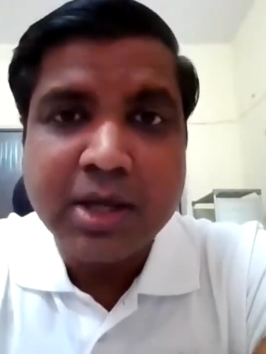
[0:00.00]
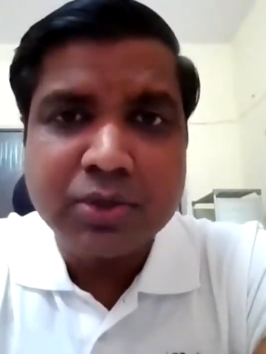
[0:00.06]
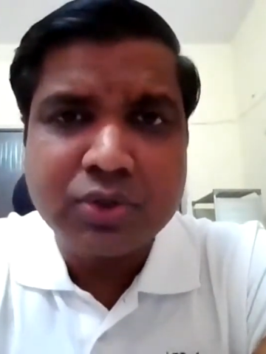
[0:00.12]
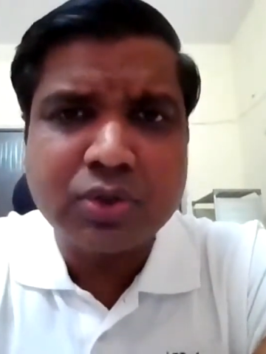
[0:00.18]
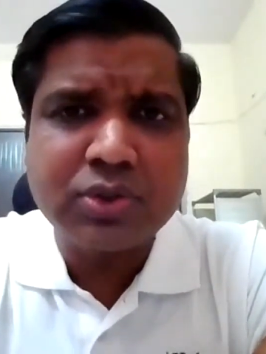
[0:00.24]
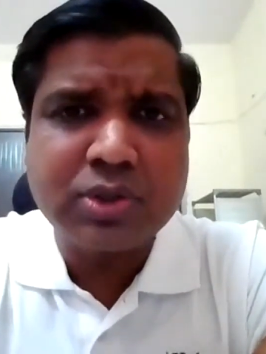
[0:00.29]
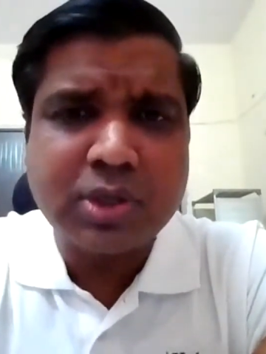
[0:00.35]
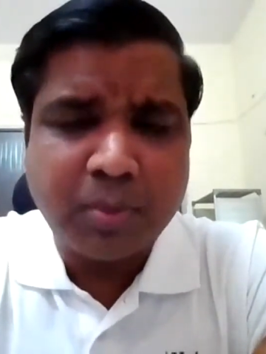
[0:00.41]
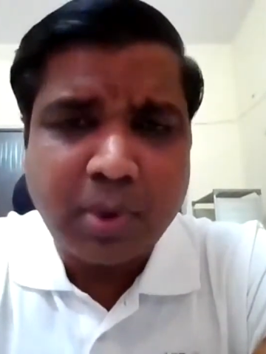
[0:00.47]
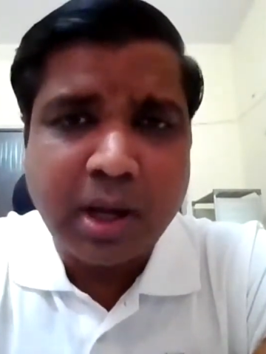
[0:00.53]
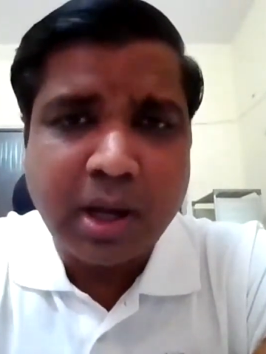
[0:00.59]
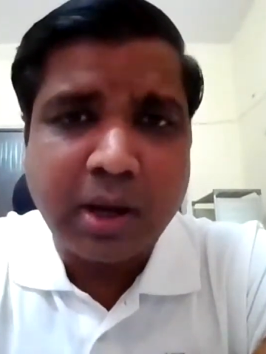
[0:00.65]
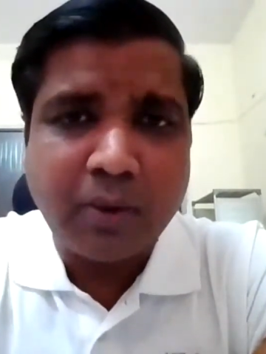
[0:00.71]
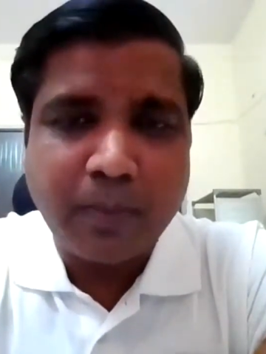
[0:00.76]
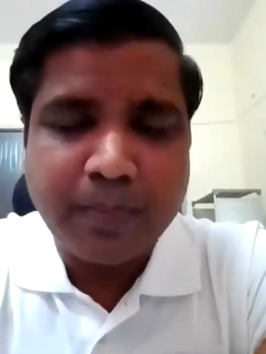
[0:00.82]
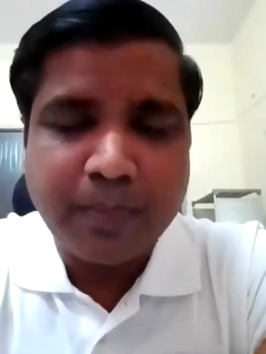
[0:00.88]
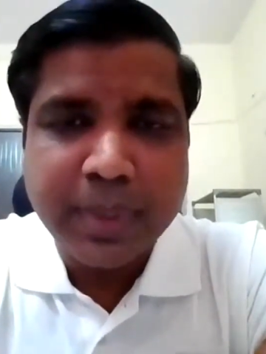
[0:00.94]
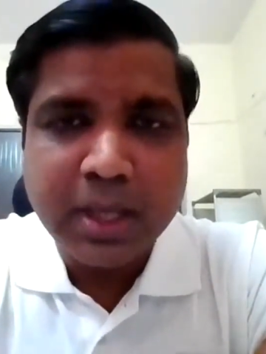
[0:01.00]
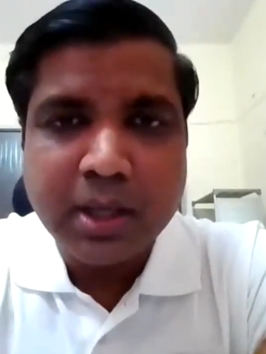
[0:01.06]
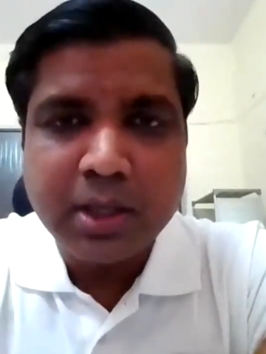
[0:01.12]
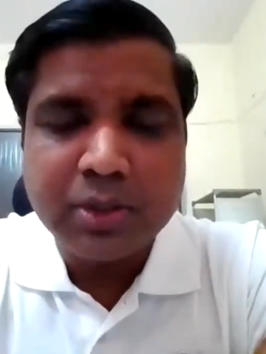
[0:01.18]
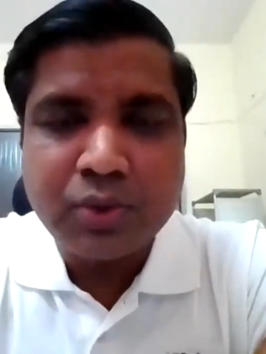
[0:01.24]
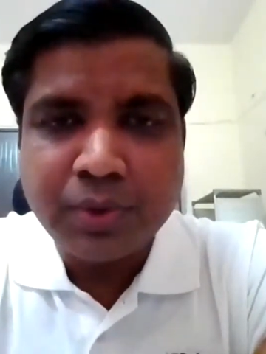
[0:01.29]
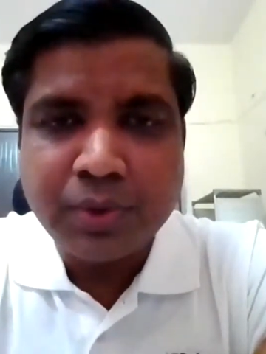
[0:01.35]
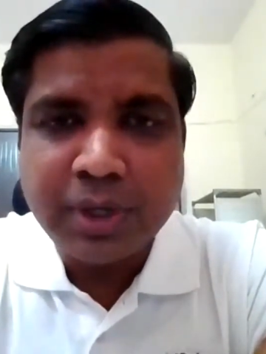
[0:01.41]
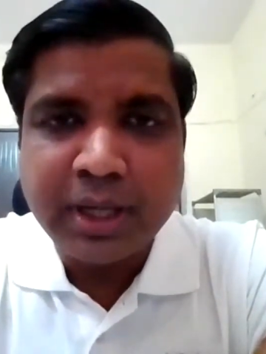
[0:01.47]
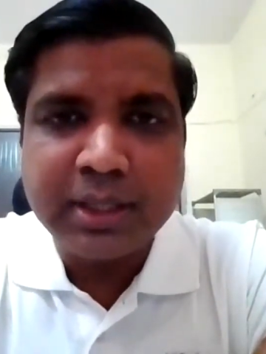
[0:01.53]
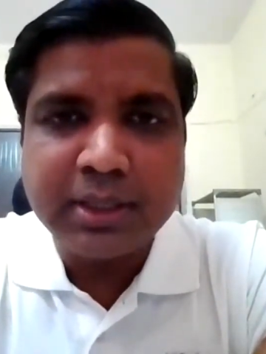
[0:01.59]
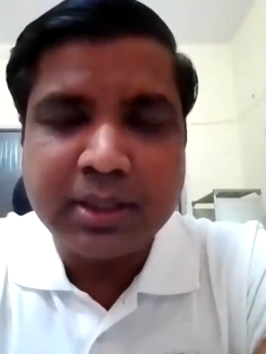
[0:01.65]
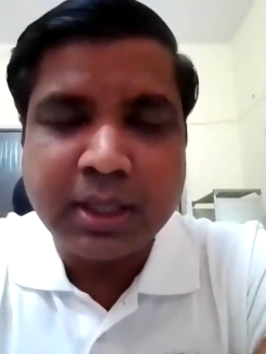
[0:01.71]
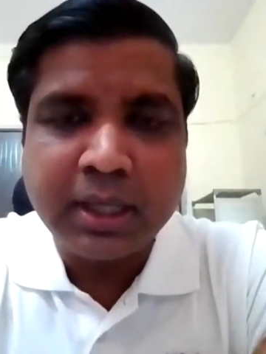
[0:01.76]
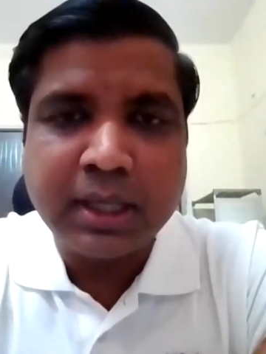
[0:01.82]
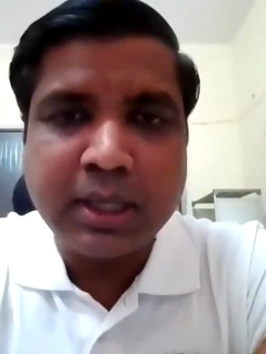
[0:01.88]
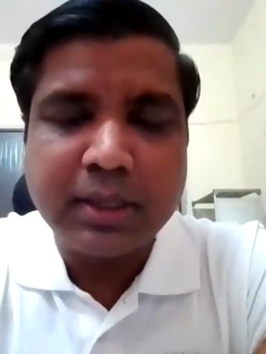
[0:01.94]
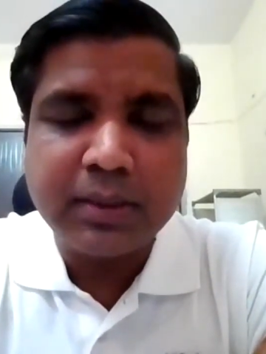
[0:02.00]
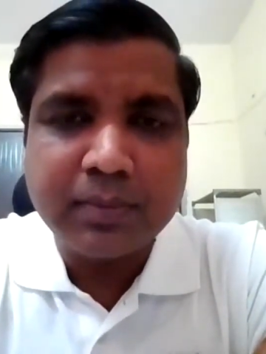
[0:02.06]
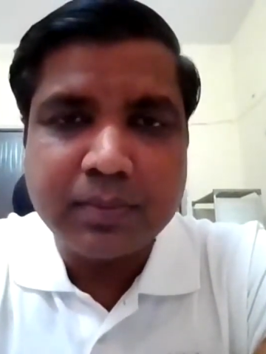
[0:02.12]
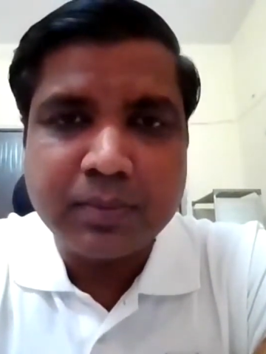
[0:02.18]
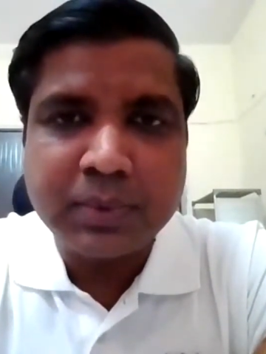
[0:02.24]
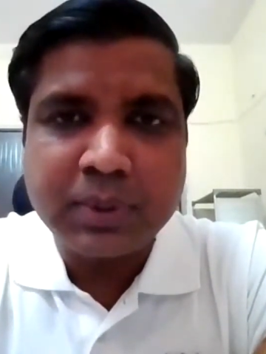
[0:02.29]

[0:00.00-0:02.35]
So somehow today the